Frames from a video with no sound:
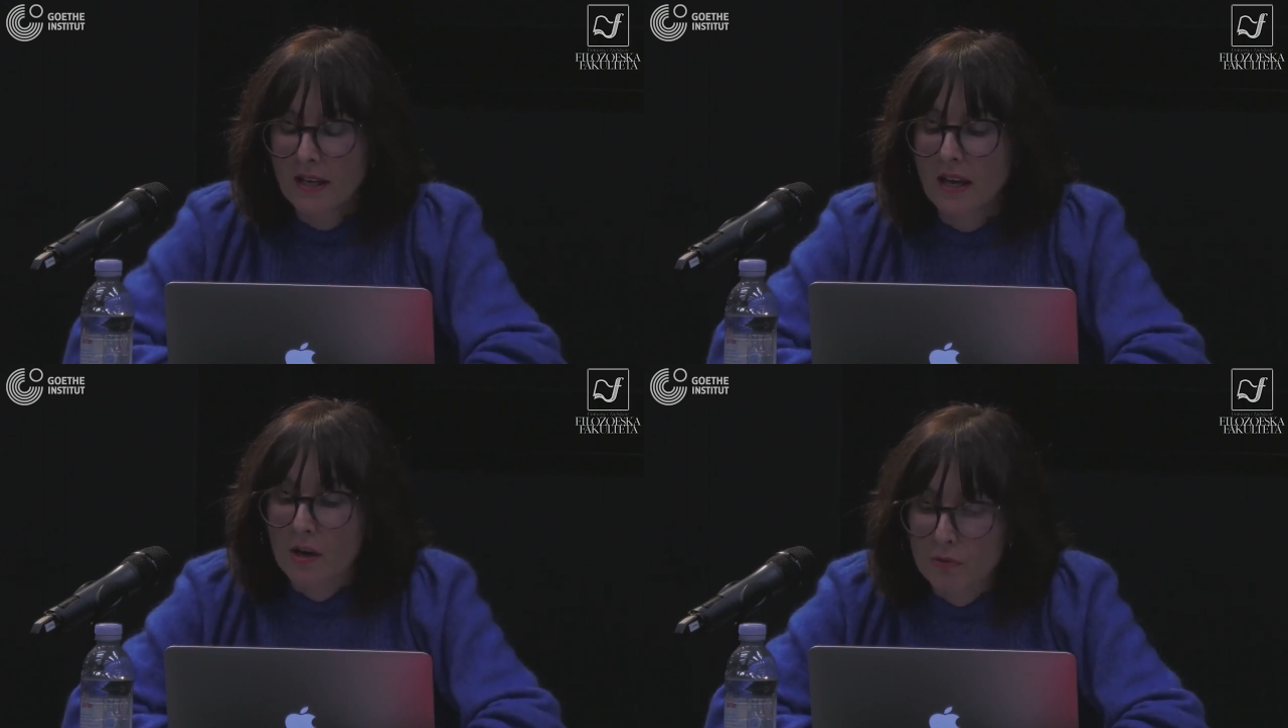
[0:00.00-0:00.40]

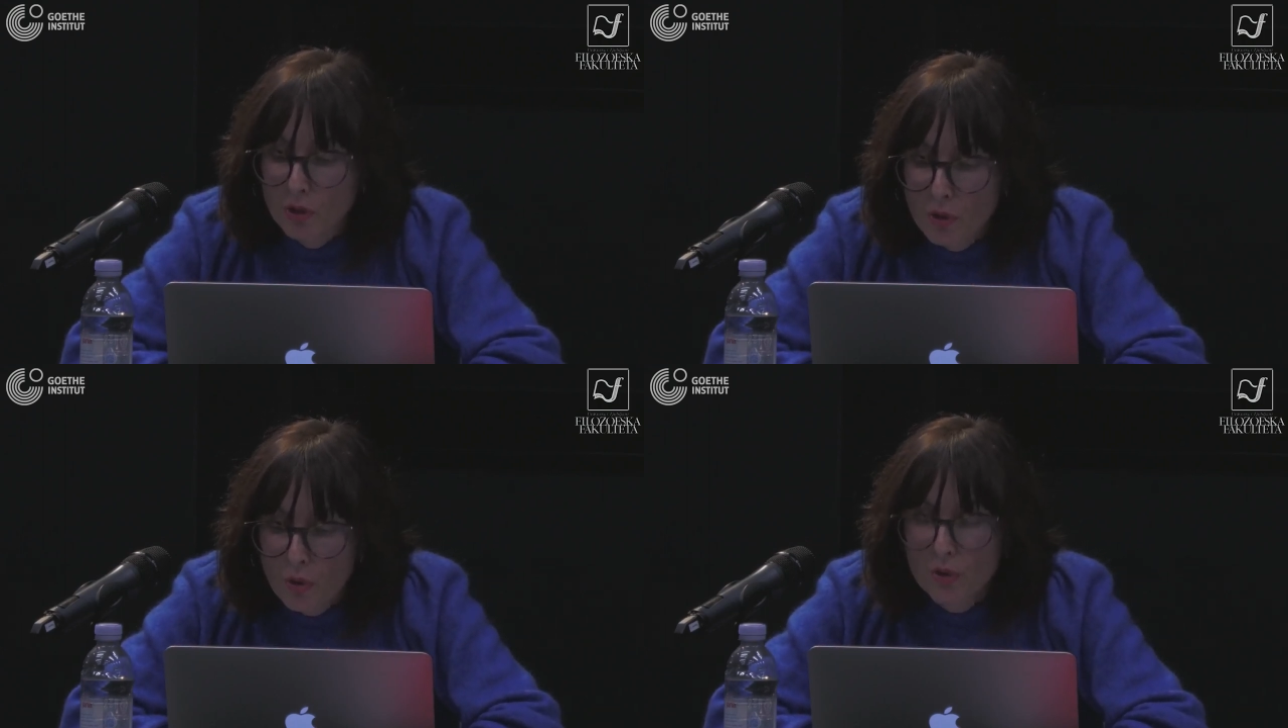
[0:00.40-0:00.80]
are
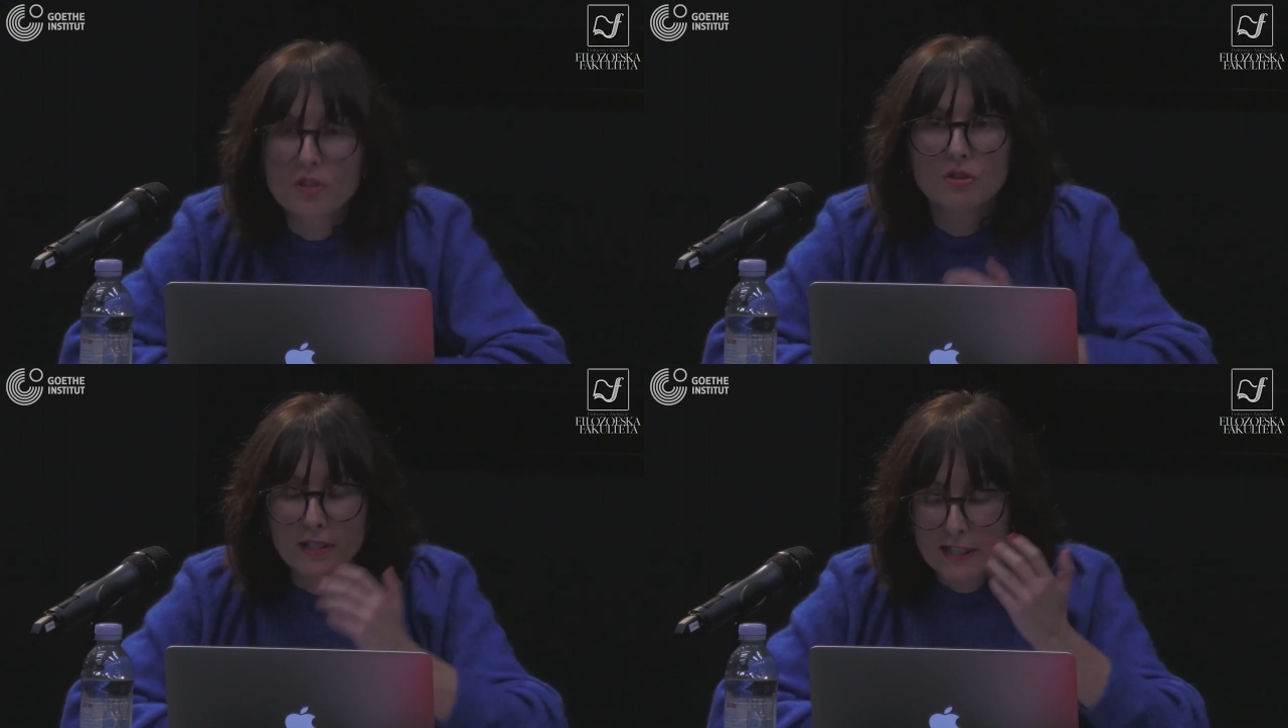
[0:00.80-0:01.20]
recalled
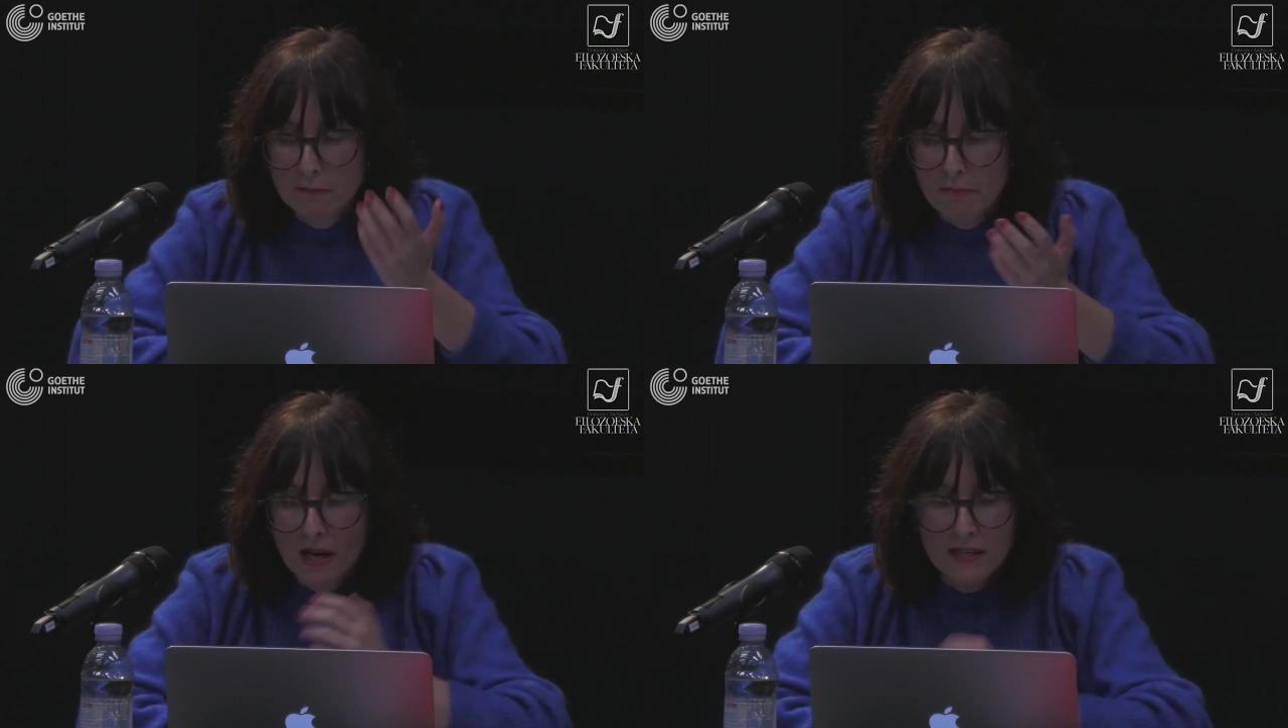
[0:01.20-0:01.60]
to
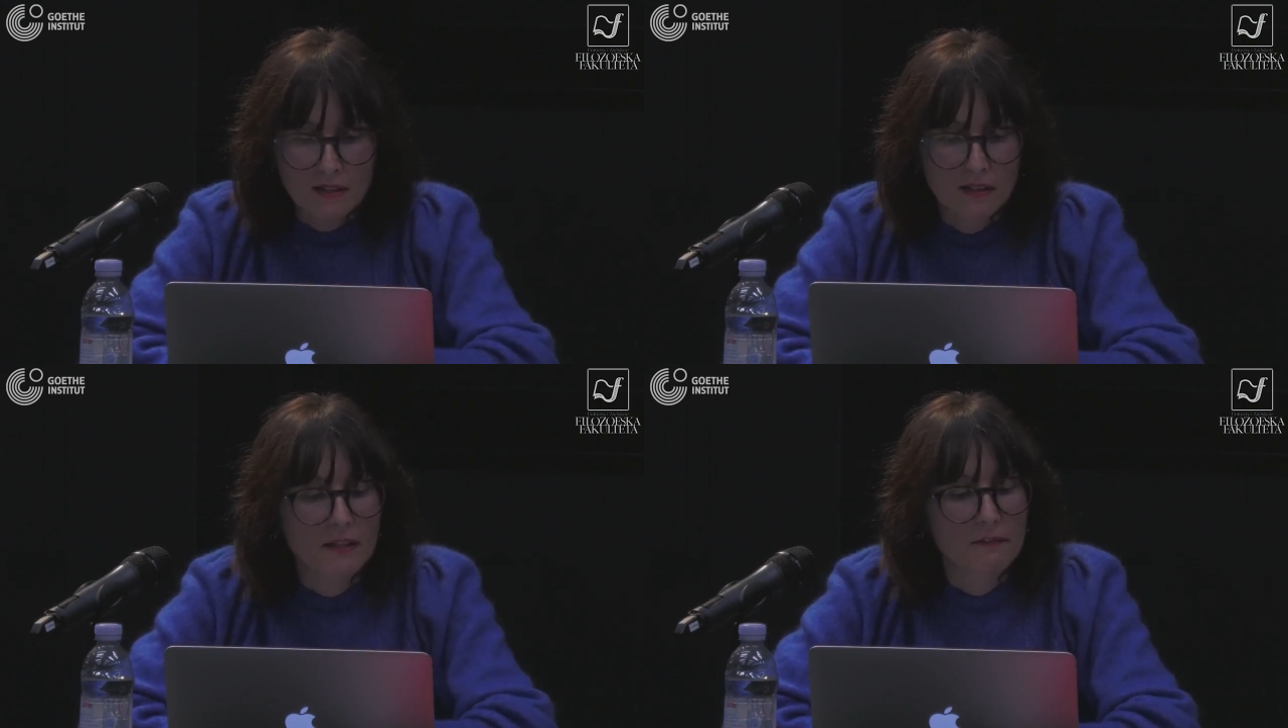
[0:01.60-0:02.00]

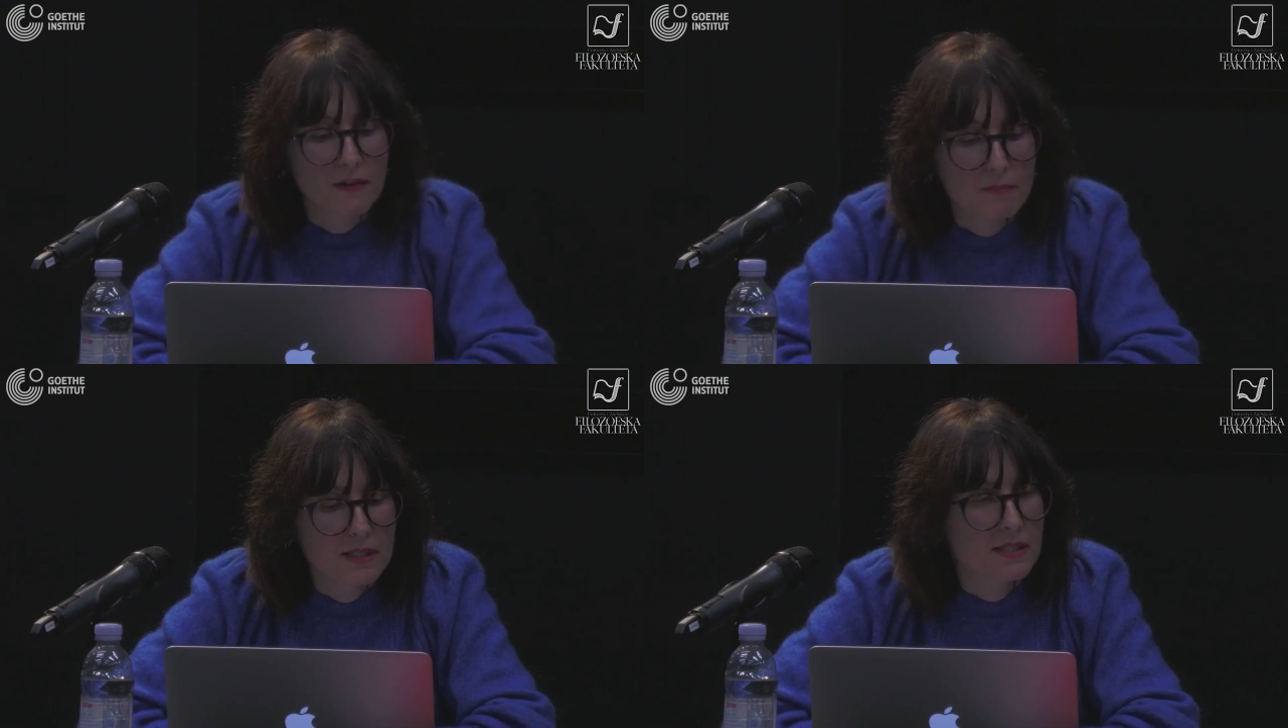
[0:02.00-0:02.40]
inspire a
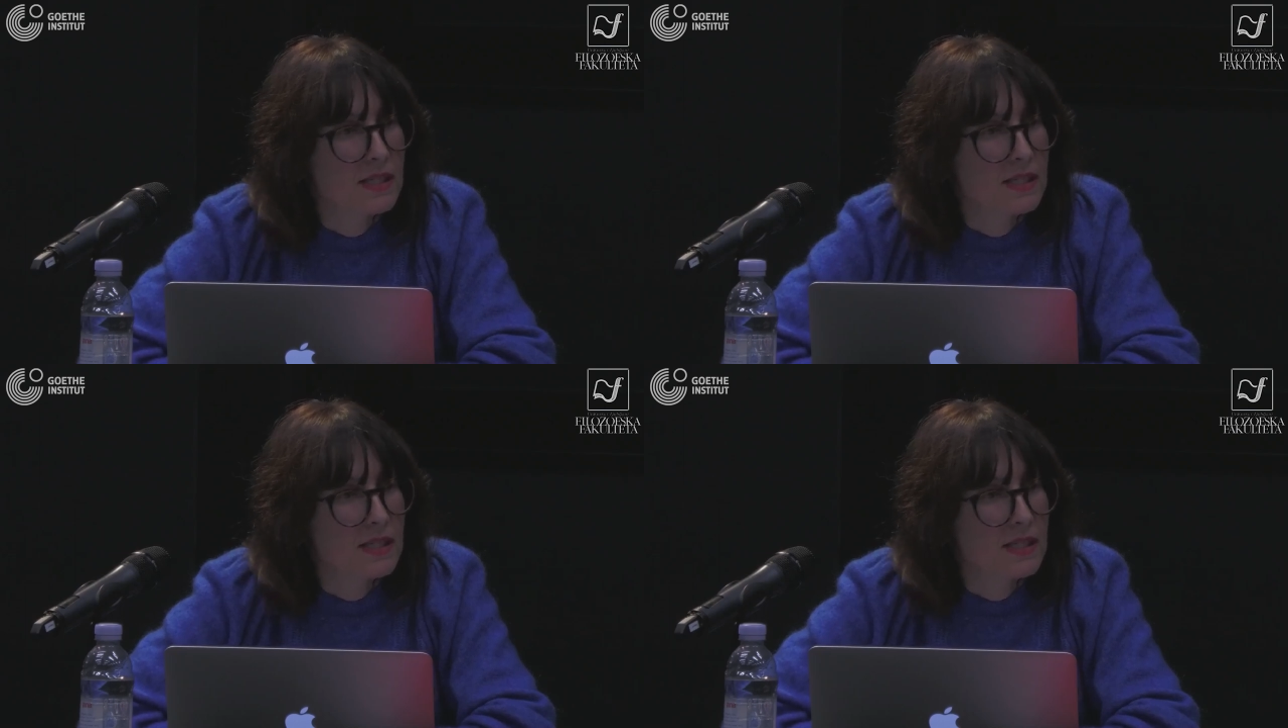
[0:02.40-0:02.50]
feminist